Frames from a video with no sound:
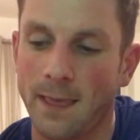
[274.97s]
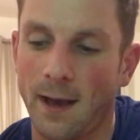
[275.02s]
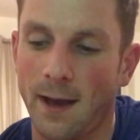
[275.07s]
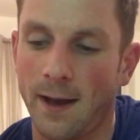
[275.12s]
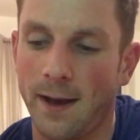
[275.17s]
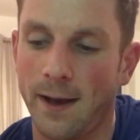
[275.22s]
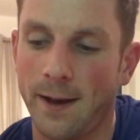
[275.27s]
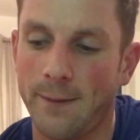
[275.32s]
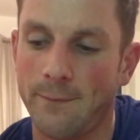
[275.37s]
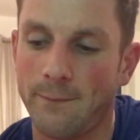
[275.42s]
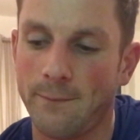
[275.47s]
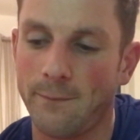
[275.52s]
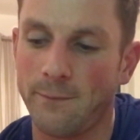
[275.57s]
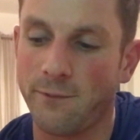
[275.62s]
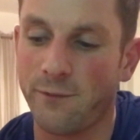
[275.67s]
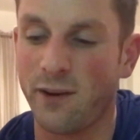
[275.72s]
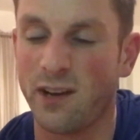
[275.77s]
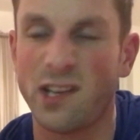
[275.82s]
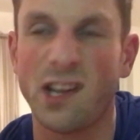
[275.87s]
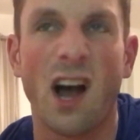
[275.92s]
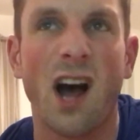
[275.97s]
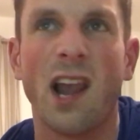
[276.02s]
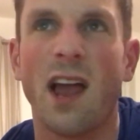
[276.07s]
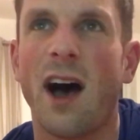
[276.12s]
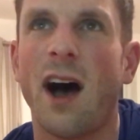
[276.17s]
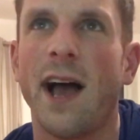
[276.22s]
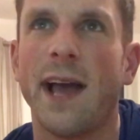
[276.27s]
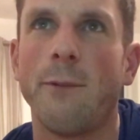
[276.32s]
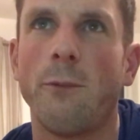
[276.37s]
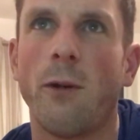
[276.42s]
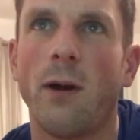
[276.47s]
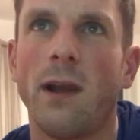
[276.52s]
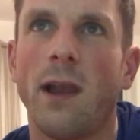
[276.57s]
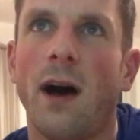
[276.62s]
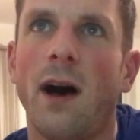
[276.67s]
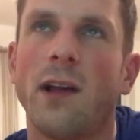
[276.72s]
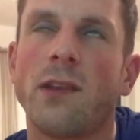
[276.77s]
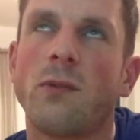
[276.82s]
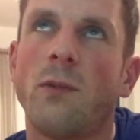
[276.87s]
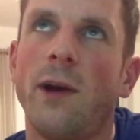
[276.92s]
For example,
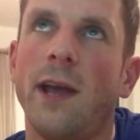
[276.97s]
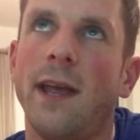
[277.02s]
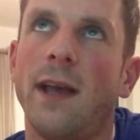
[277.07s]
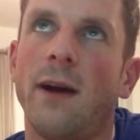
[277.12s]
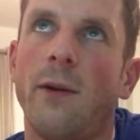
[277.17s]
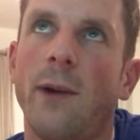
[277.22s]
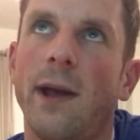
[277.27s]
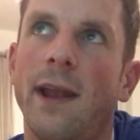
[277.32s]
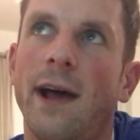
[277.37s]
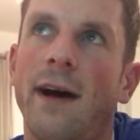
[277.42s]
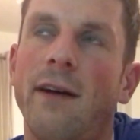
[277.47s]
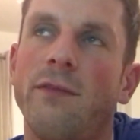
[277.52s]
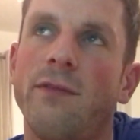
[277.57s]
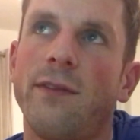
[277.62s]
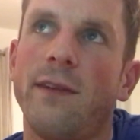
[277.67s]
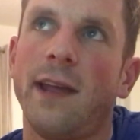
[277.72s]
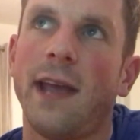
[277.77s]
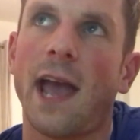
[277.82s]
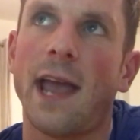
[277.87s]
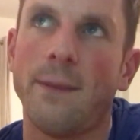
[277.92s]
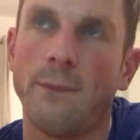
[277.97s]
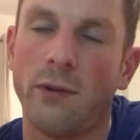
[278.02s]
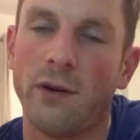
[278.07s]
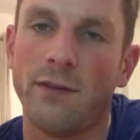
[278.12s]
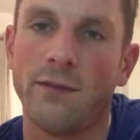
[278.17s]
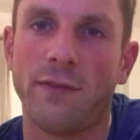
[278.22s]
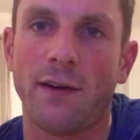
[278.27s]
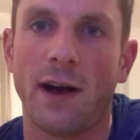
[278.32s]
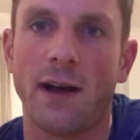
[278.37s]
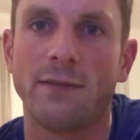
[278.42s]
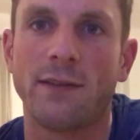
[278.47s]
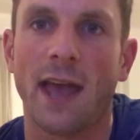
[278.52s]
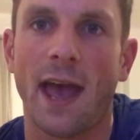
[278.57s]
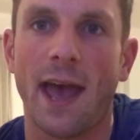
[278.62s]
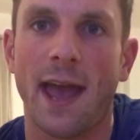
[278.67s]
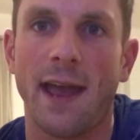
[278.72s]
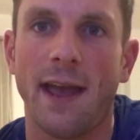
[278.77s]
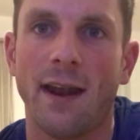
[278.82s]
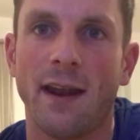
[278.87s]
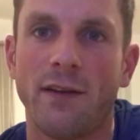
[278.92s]
last week I went out for the
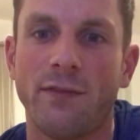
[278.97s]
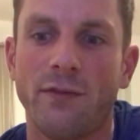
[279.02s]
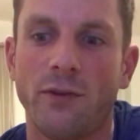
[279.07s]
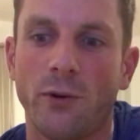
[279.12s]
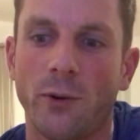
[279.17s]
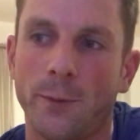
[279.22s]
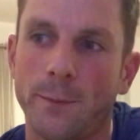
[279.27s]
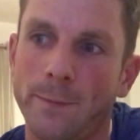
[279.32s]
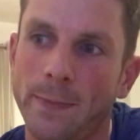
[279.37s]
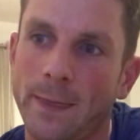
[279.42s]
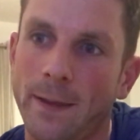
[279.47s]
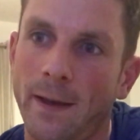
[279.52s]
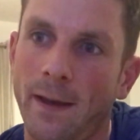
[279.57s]
8.5k, and I thought